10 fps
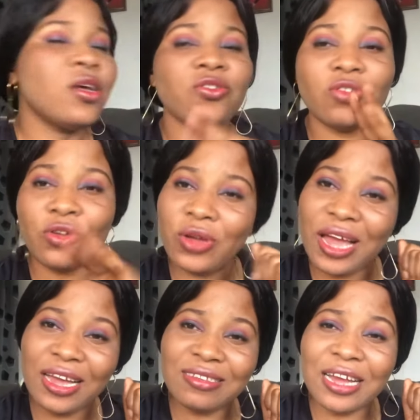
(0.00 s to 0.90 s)
So you
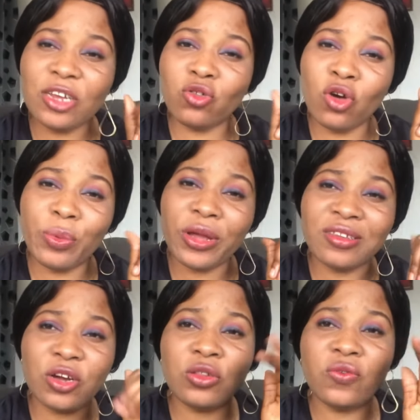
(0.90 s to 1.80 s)
guys, I do hope you guys
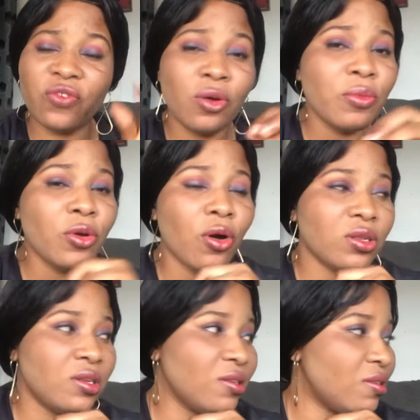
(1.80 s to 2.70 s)
are going to follow me
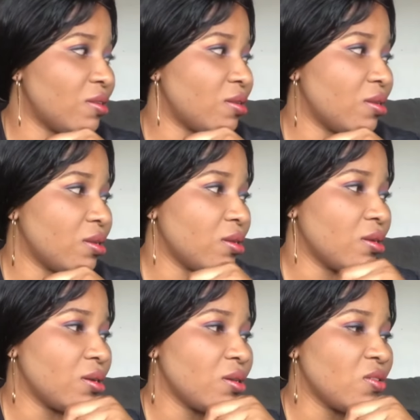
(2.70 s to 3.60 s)
on this.
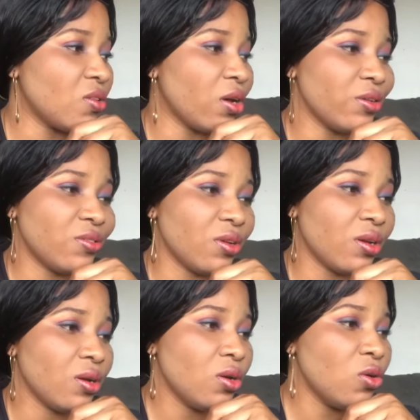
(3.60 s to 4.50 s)
Sorry.
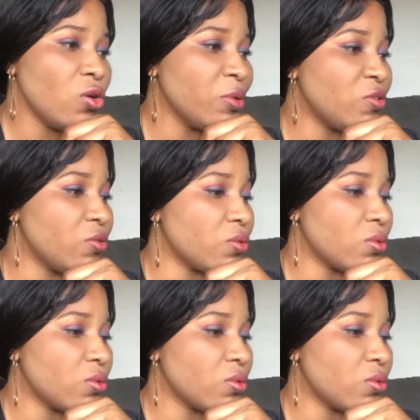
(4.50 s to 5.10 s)
Who beat you?